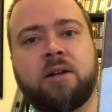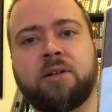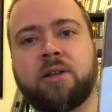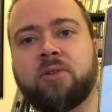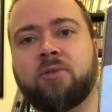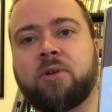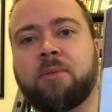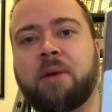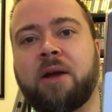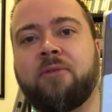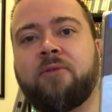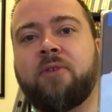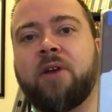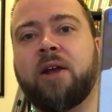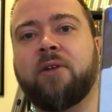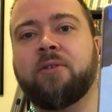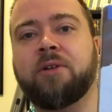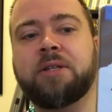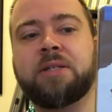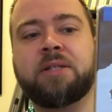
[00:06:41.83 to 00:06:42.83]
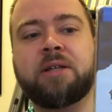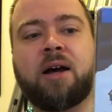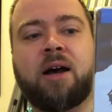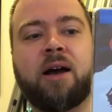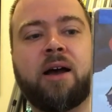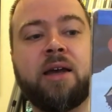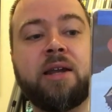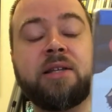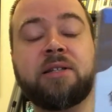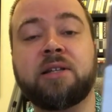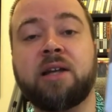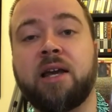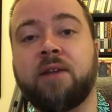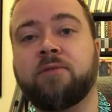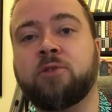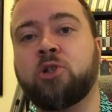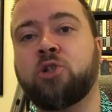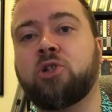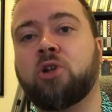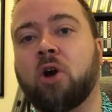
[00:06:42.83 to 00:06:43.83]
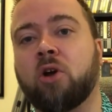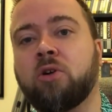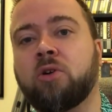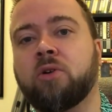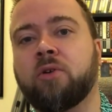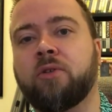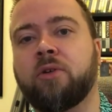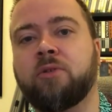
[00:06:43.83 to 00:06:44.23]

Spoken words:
Another one of my favorites. It is kind of darker,